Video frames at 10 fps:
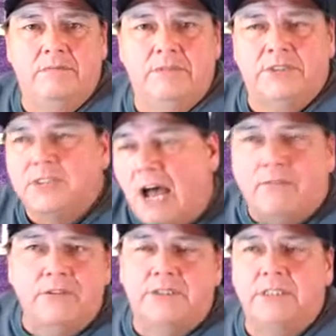
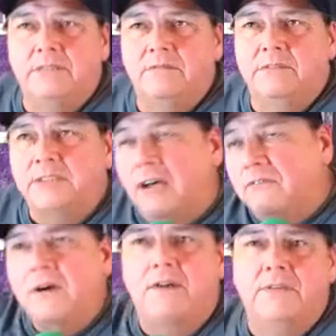sovereignty,
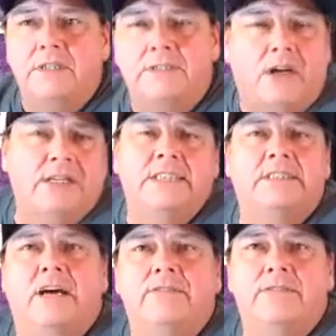self-governance, all that stuff.